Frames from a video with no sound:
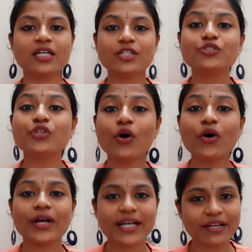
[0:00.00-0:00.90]

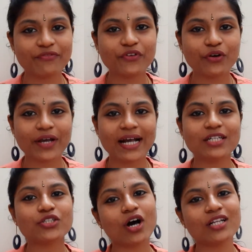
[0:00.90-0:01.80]
So if you
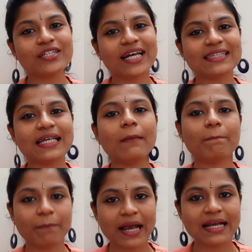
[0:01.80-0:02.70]
can tolerate
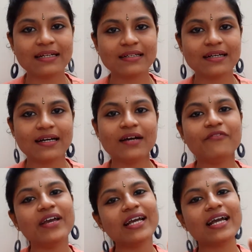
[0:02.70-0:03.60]
the pain,
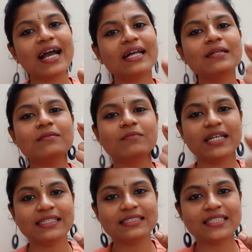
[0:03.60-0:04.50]
we can
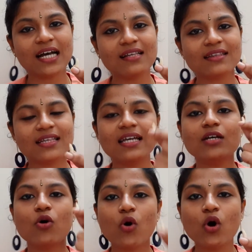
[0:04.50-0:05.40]
insert the
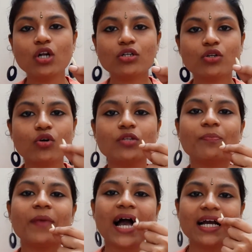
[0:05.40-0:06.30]
whole
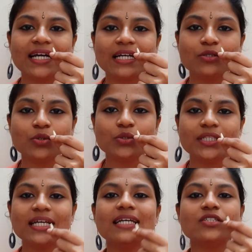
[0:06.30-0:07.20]
tooth back into
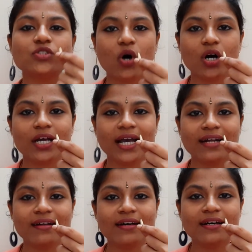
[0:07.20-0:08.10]
the
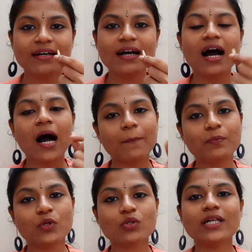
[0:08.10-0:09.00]
socket
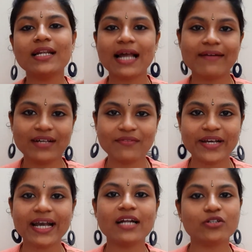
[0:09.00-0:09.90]
up to the level we
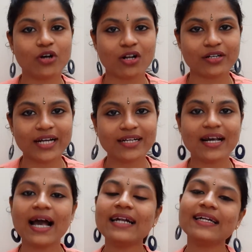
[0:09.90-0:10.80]
can tolerate
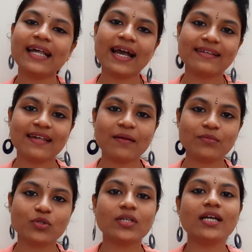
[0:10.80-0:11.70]
and take them
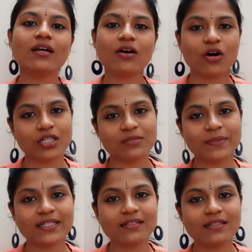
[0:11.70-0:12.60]
to the
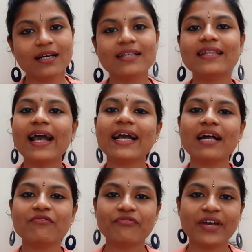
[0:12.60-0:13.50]
hospital. They
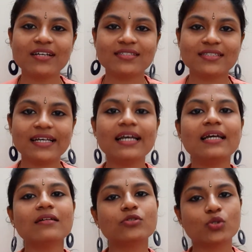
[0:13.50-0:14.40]
can fix the
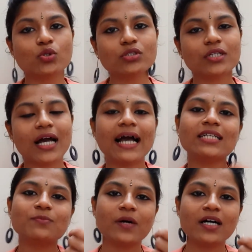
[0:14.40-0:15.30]
tooth as
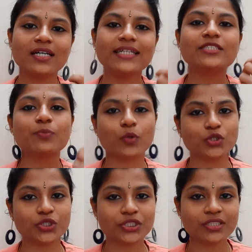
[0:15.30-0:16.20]
per its
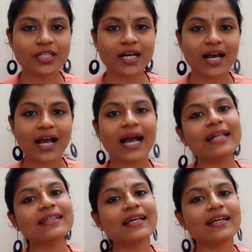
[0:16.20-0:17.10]
position
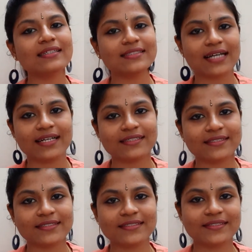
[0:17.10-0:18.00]
and the
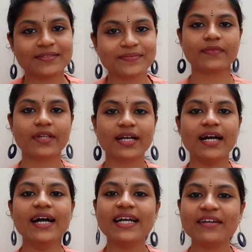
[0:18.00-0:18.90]
size.
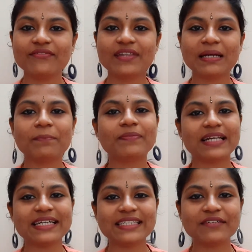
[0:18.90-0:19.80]
If the
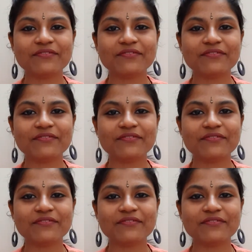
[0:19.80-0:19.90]
bleeding